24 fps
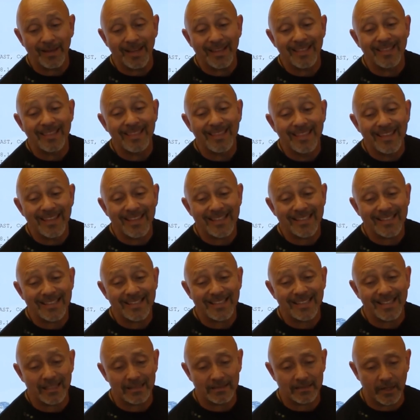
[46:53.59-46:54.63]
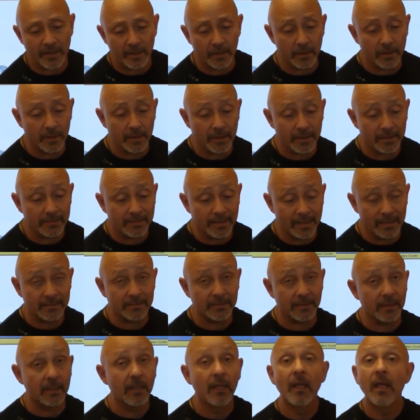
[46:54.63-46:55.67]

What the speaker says: and this is how you're going to get tested.